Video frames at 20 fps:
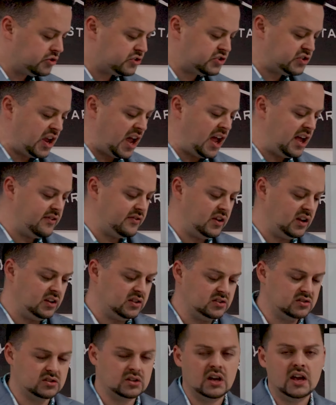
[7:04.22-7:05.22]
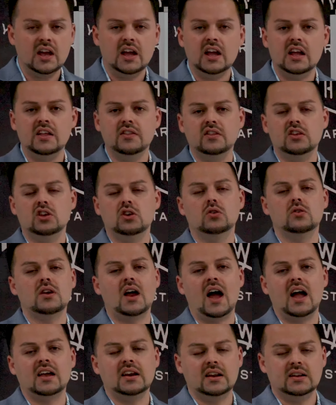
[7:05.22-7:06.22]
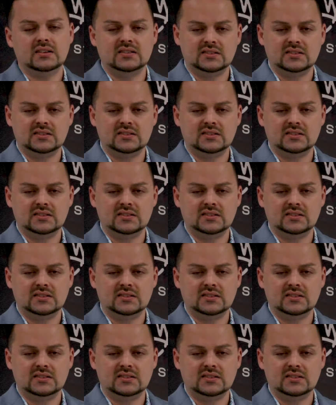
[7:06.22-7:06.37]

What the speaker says: savings in the United